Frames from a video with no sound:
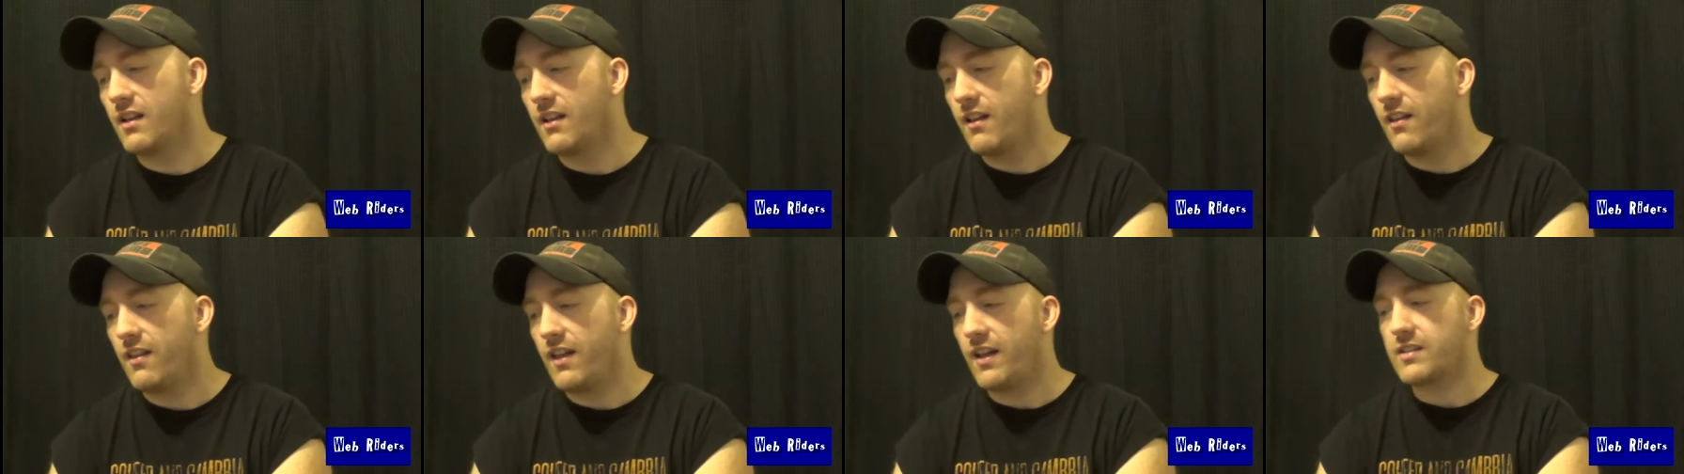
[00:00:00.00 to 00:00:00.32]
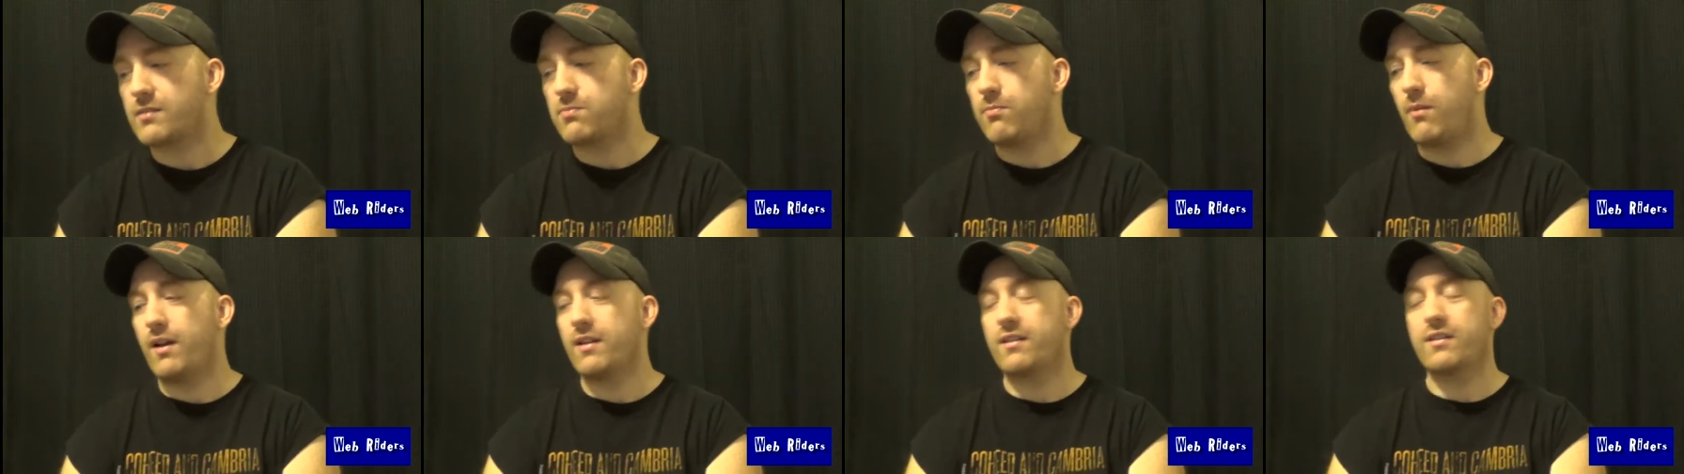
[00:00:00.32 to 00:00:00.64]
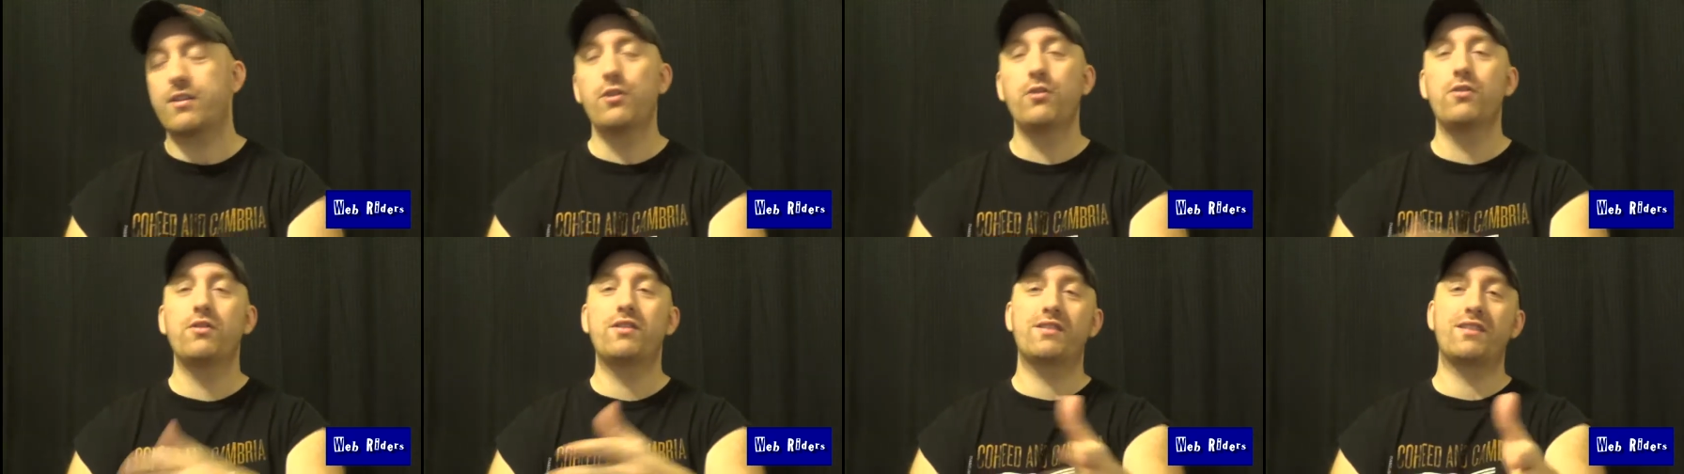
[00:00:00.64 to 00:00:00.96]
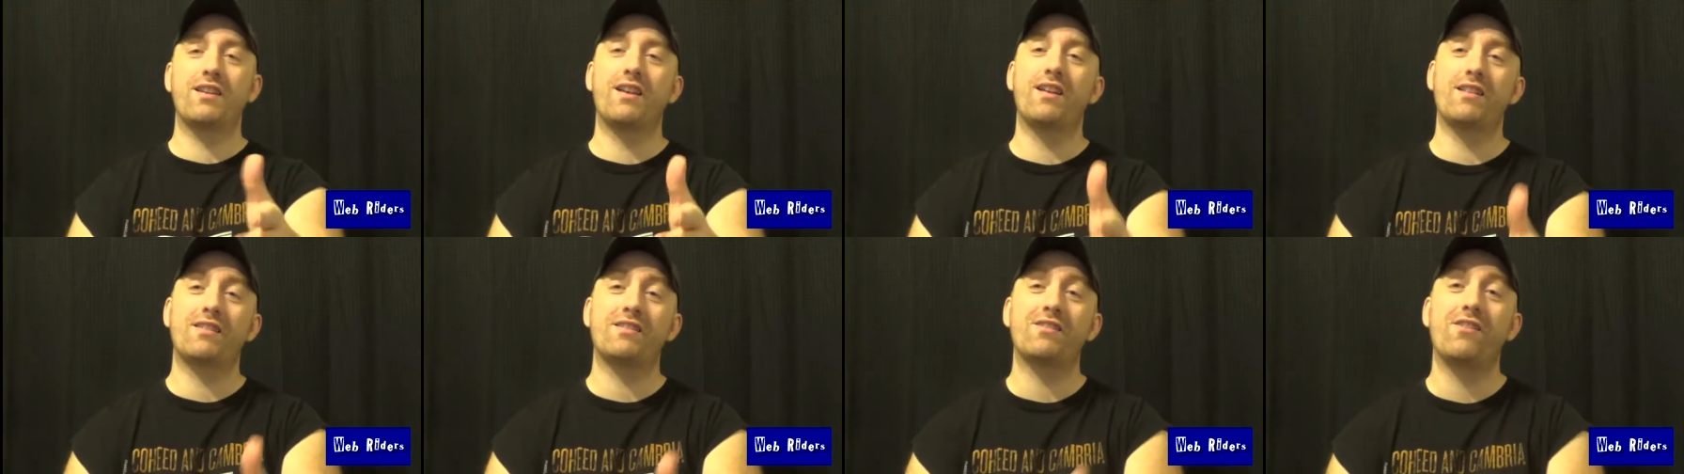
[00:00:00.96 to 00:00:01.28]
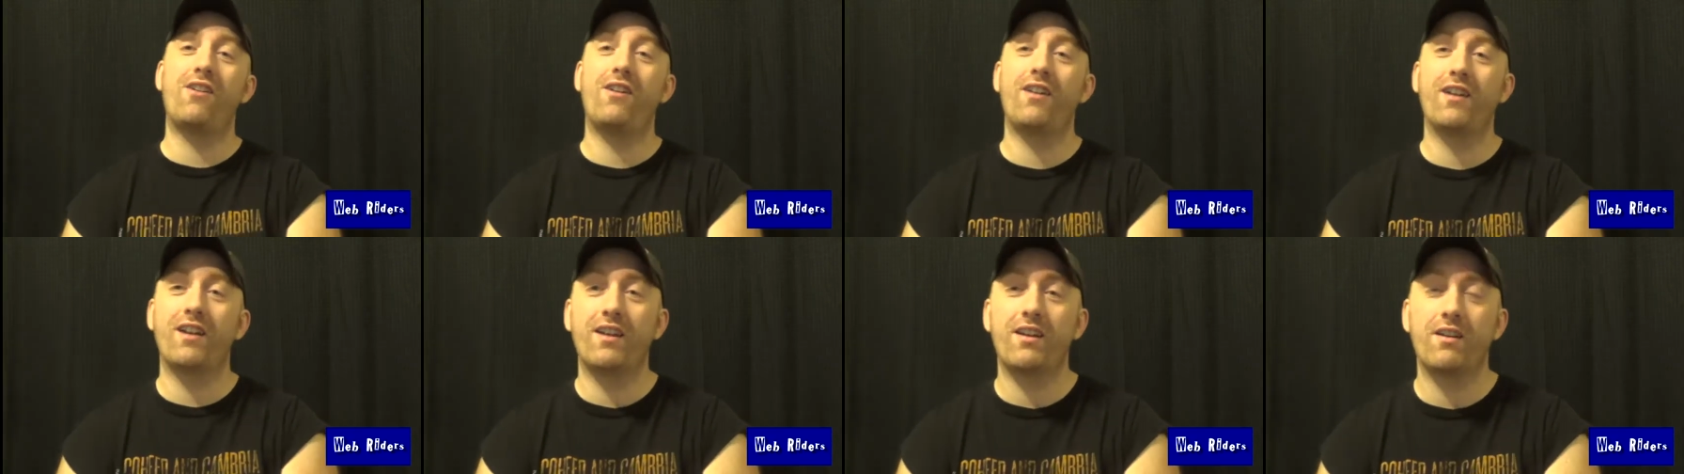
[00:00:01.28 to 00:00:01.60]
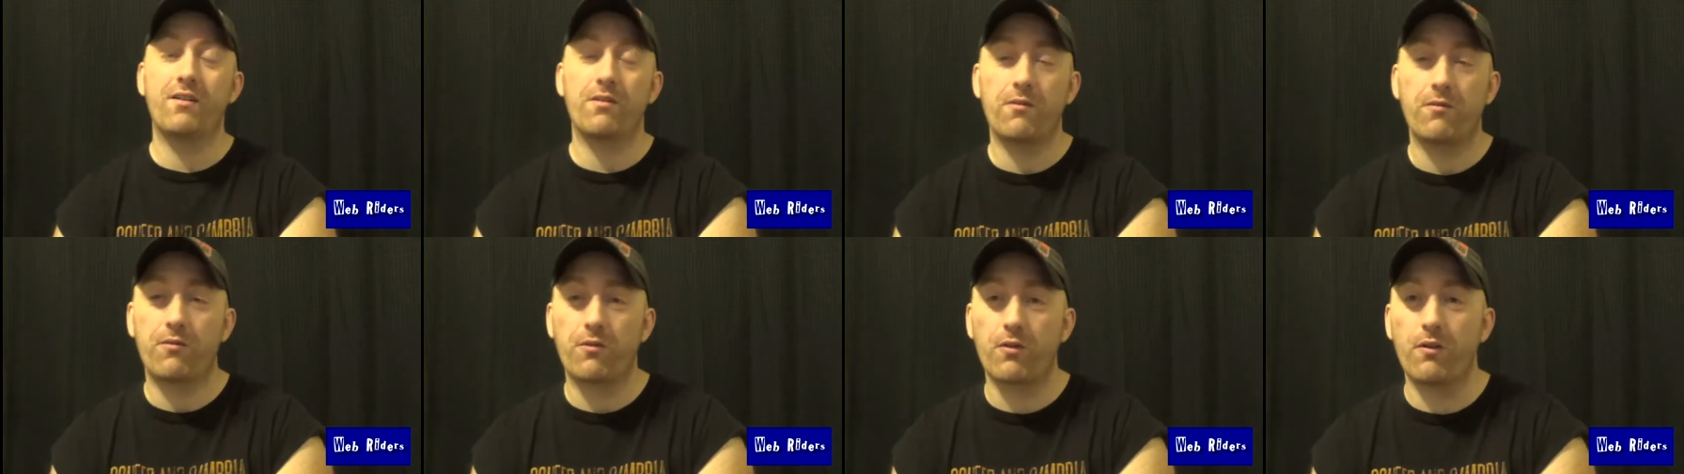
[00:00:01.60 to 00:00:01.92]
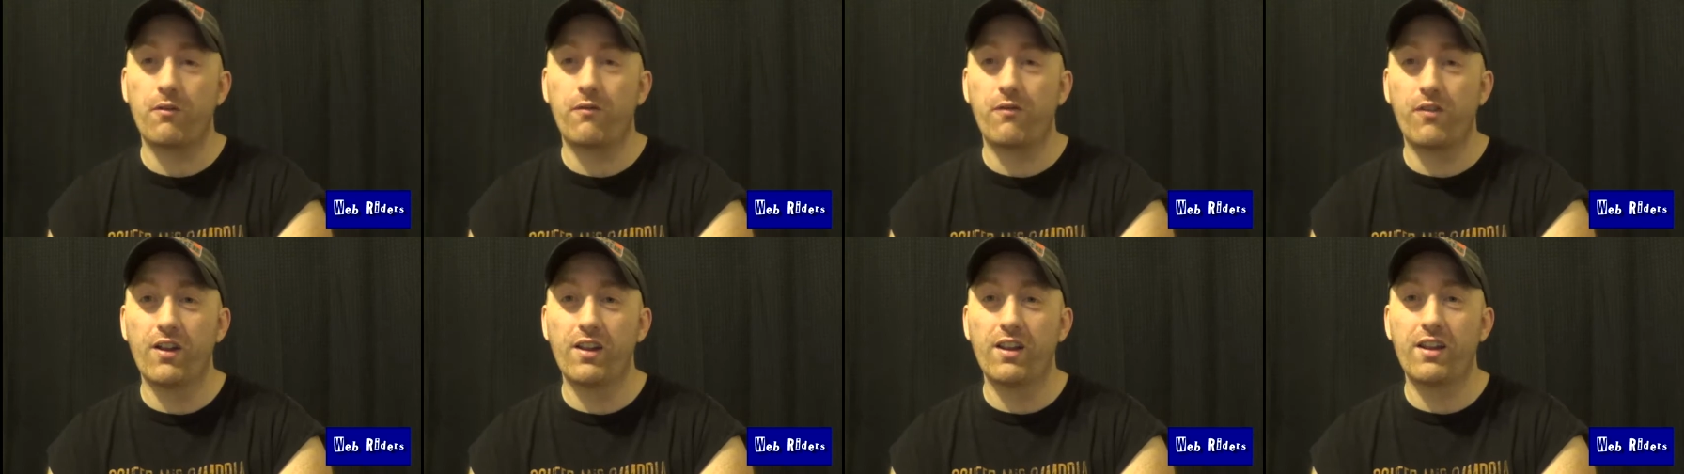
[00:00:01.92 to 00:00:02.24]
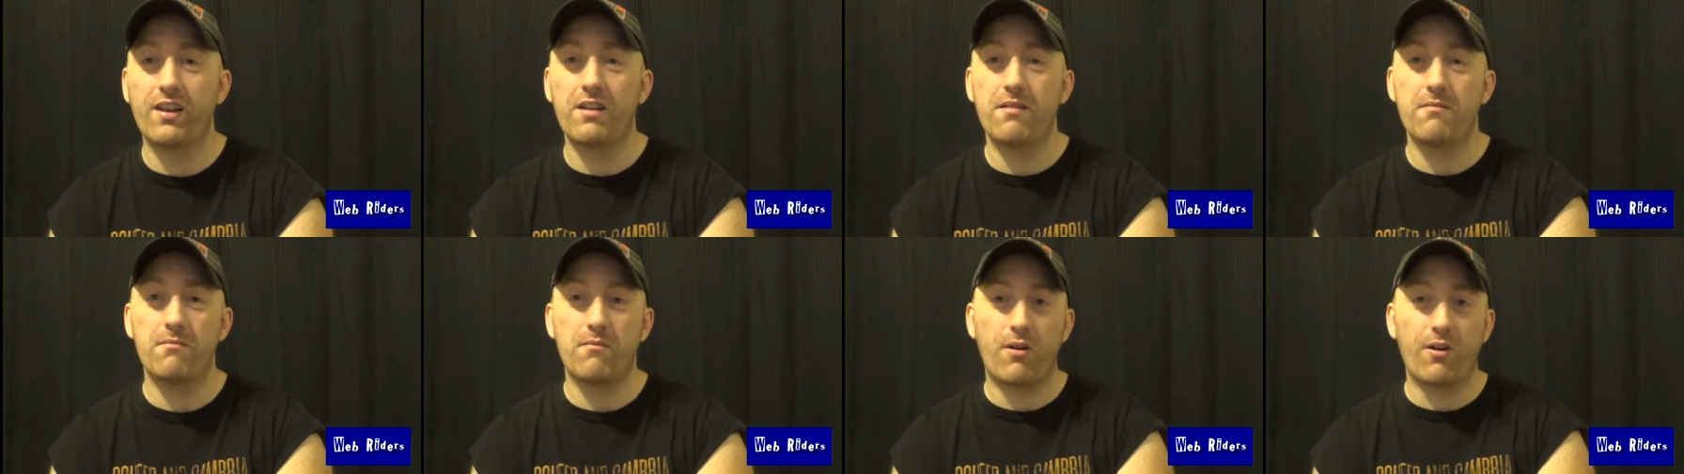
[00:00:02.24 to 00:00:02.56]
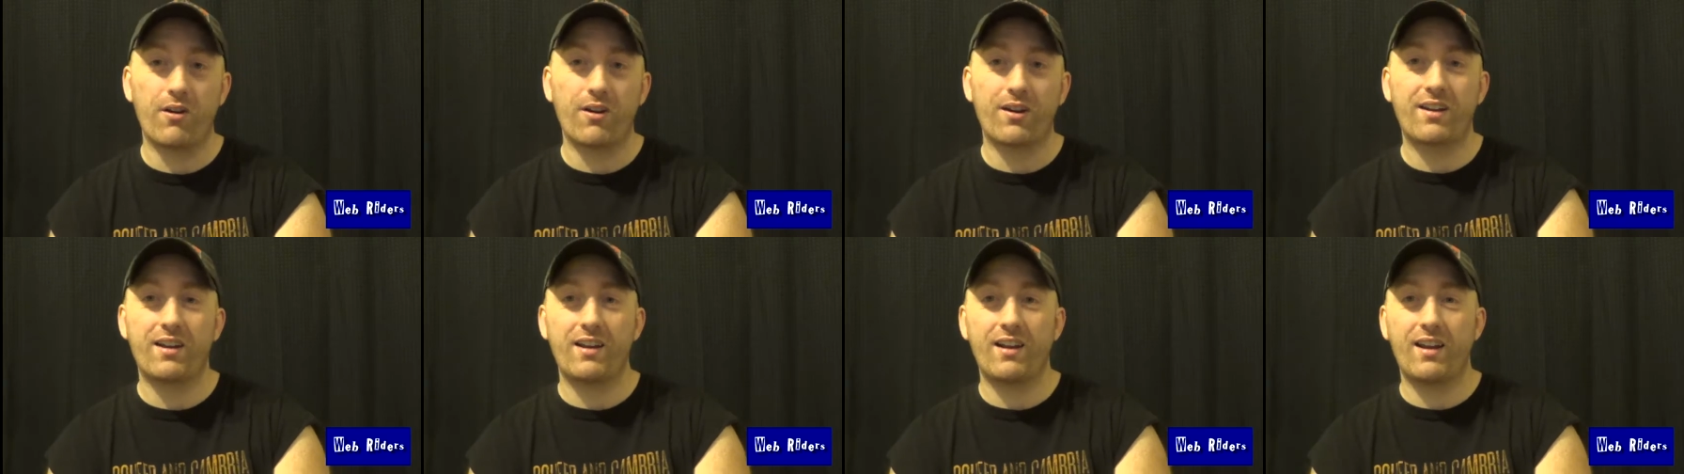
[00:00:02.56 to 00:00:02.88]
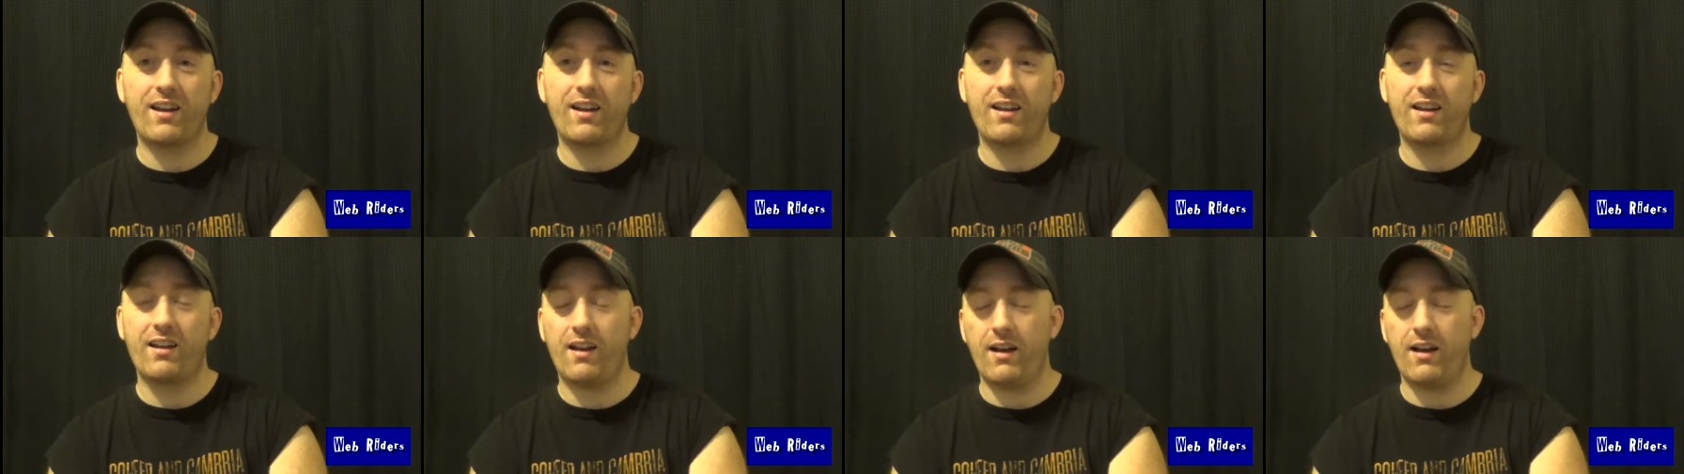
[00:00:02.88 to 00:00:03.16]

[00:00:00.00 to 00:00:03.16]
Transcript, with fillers: that's my two cents on it for affiliate marketing.